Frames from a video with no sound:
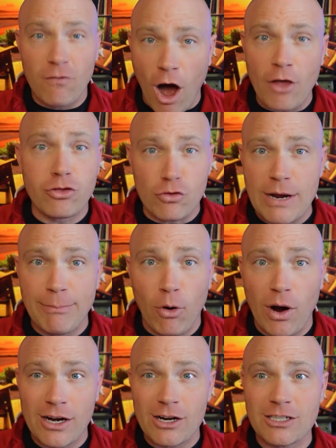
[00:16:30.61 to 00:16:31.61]
on three
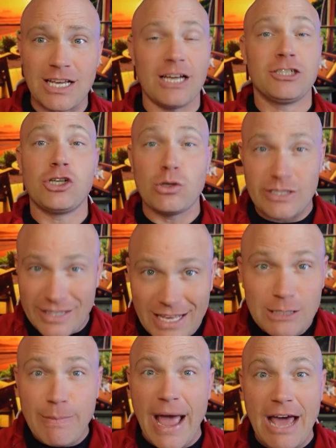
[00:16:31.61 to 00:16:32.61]
pointers and shoots
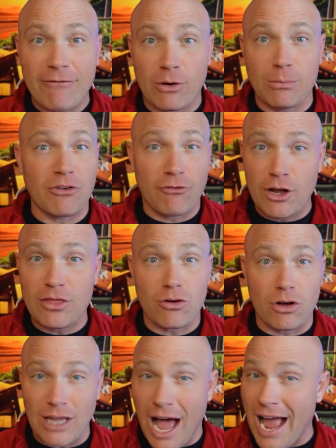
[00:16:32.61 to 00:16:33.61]
this bad from the free
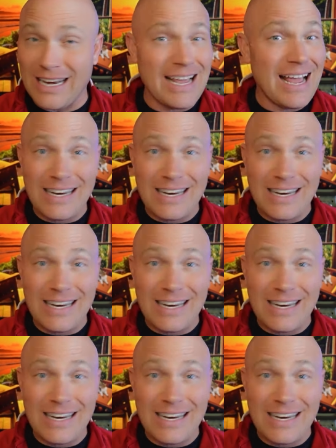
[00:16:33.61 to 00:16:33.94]
throw line.